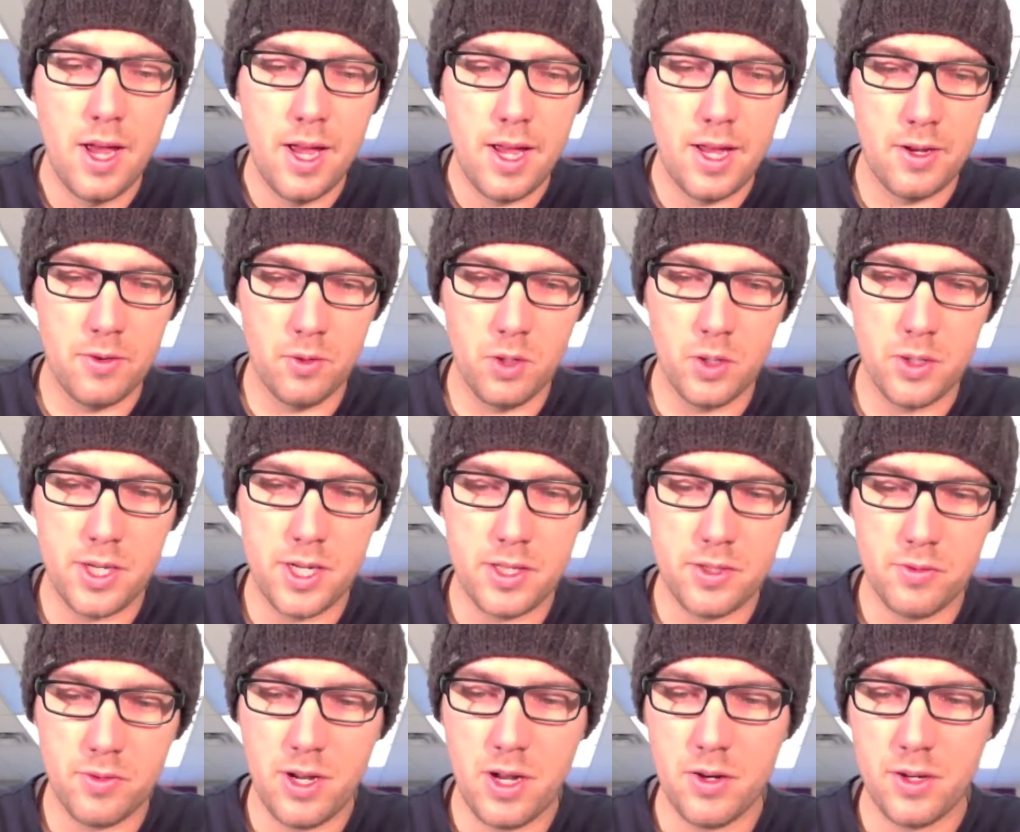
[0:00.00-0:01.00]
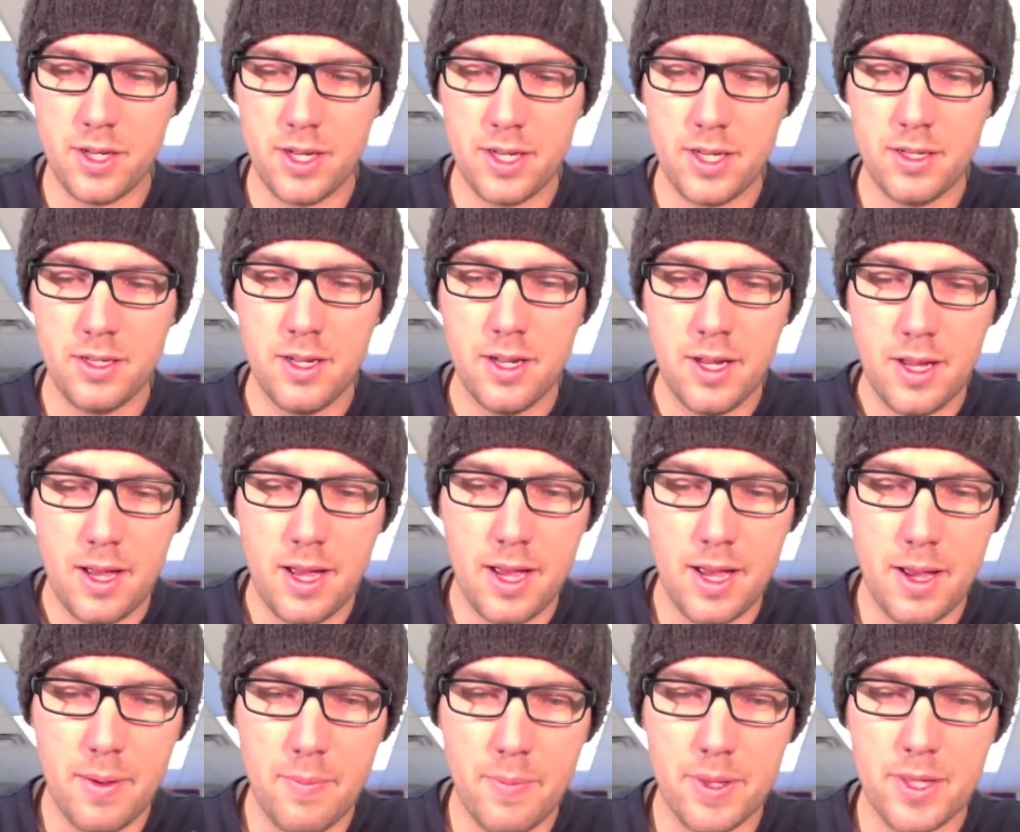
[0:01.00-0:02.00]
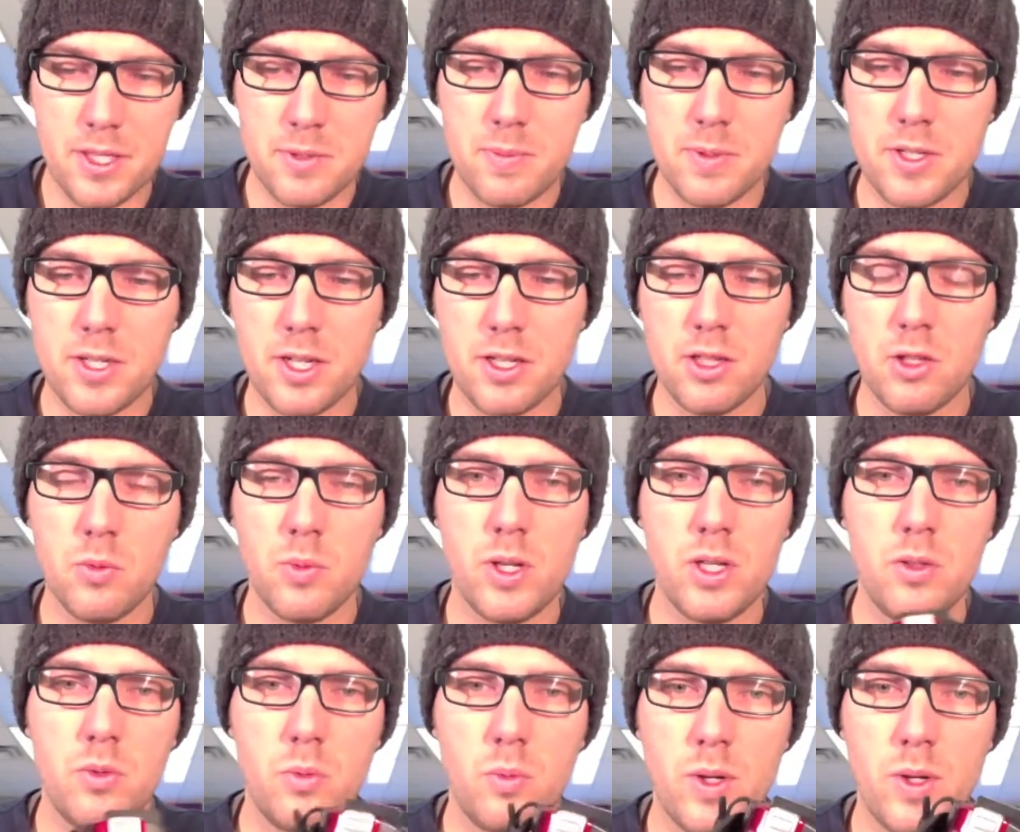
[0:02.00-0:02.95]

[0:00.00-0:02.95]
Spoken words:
It rotates around again, but this particular one,